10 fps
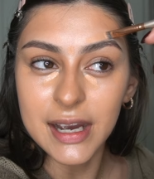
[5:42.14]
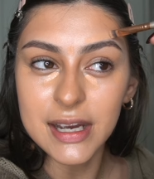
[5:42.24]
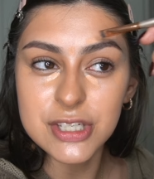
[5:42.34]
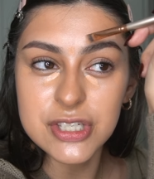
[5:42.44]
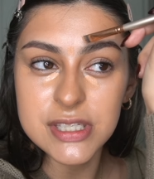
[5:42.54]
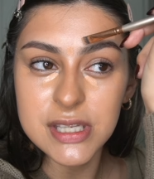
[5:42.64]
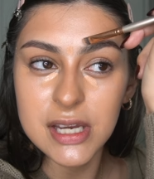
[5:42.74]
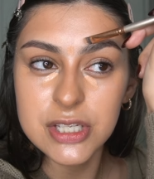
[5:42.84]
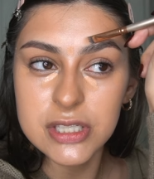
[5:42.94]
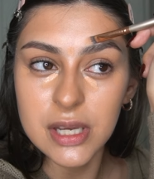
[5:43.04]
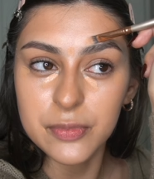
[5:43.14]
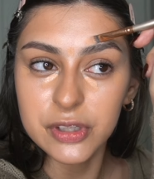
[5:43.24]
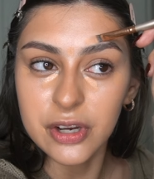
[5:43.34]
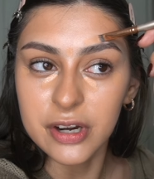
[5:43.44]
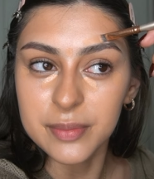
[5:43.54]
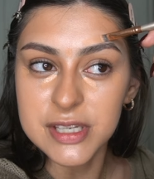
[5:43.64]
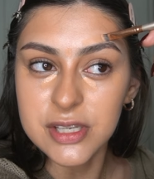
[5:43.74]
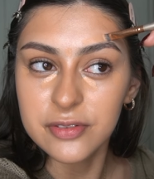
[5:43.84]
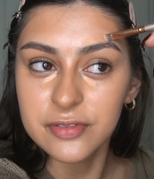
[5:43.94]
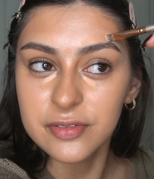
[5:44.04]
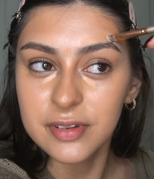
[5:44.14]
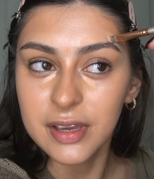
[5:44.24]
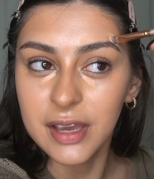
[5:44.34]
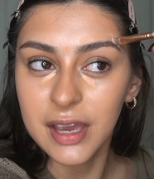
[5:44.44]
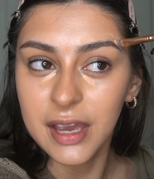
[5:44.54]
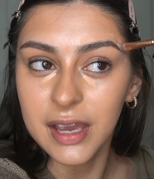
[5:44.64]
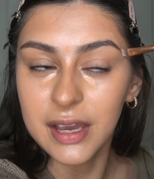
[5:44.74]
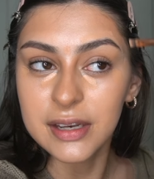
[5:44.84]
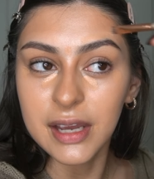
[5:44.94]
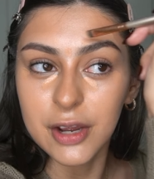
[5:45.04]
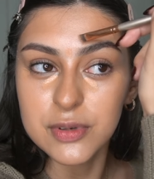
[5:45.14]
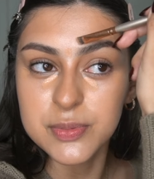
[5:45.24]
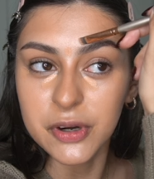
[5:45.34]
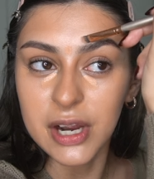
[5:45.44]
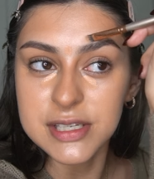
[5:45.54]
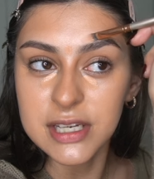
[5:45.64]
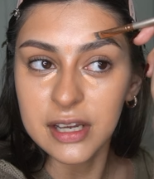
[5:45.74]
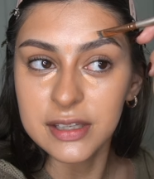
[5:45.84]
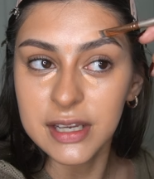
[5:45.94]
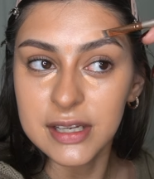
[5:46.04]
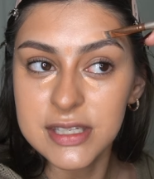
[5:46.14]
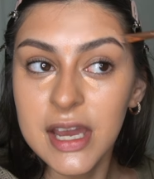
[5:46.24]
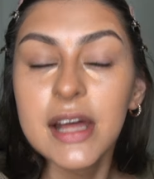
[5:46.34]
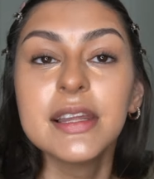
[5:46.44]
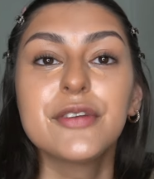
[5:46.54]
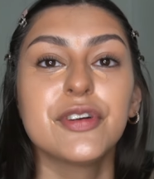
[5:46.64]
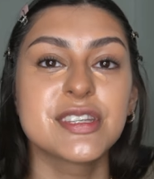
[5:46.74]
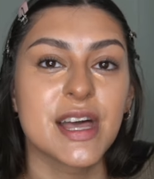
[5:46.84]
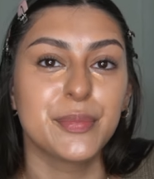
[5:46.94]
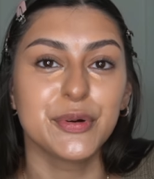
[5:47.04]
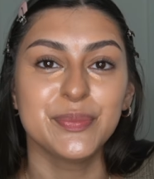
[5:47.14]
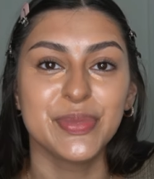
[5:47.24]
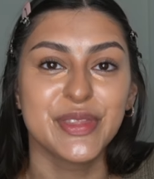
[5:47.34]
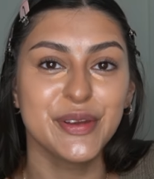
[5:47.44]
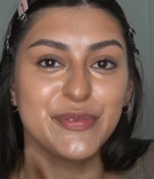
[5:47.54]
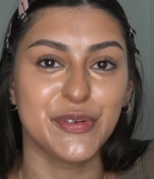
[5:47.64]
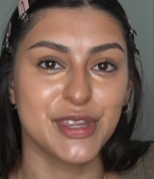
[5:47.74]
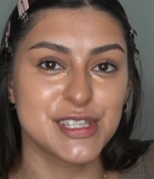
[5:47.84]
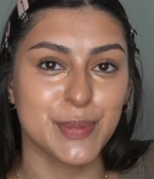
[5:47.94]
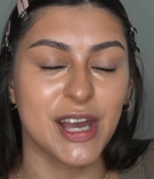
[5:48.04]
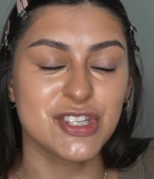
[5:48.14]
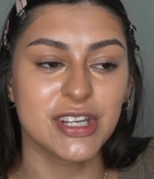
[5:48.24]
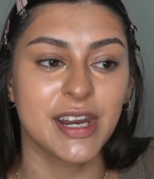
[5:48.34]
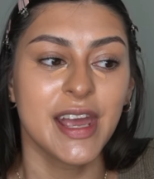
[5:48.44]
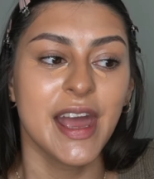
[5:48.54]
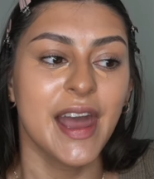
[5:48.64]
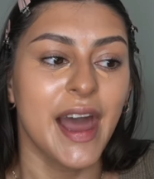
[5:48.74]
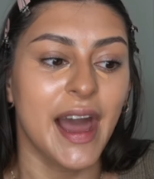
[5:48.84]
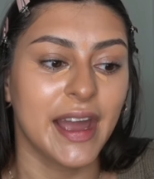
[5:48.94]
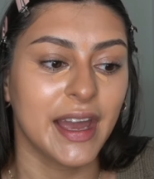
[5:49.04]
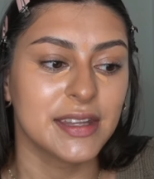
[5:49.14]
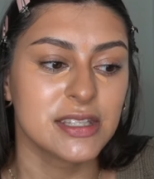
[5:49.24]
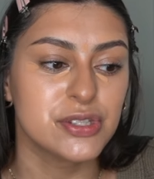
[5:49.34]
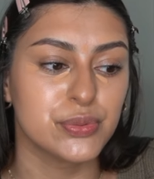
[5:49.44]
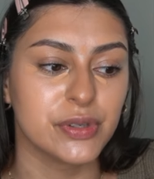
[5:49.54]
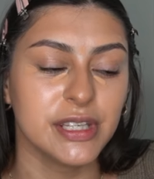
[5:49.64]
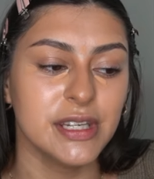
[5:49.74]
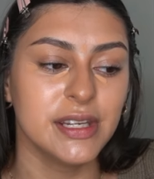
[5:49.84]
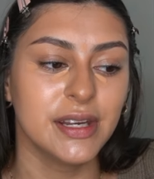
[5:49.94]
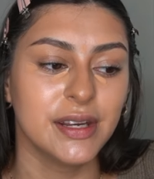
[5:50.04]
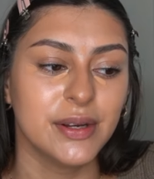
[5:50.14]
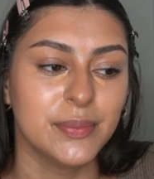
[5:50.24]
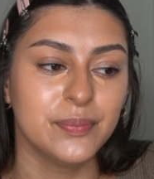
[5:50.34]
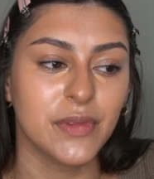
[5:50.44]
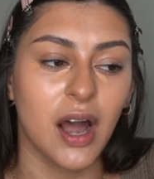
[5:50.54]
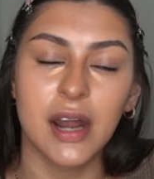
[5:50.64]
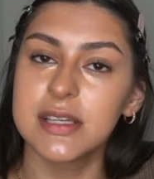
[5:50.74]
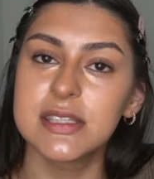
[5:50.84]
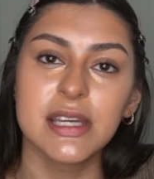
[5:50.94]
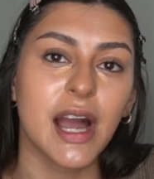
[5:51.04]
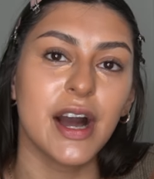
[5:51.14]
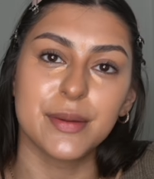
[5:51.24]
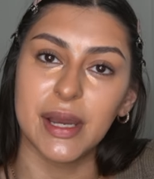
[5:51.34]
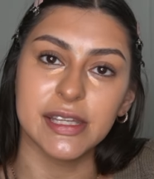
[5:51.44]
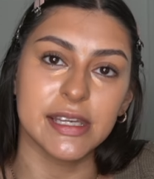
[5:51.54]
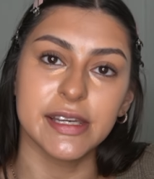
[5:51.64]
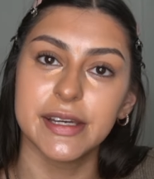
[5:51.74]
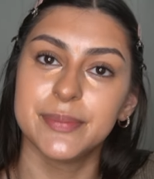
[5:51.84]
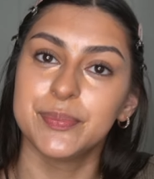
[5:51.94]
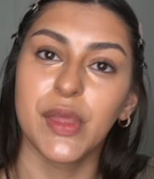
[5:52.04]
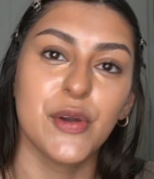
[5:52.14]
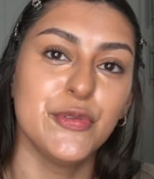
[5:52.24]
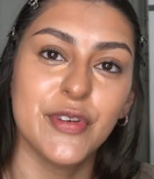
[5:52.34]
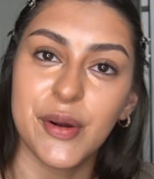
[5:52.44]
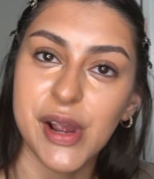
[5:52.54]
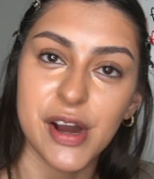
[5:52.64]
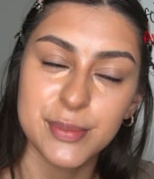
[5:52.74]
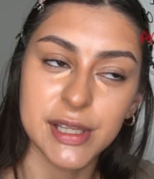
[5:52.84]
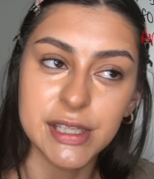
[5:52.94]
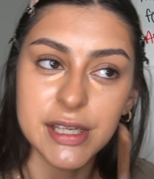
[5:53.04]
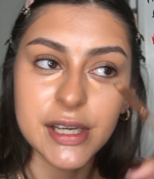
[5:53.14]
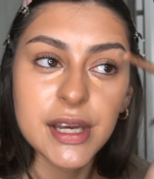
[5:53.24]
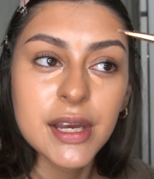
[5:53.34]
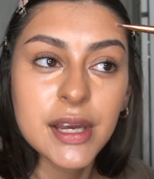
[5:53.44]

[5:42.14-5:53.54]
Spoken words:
I just I'm really hard on myself, and I always procrastinate on the dance. Like, for example, for this pageant, I had this really, honestly, out of my league, very out of my league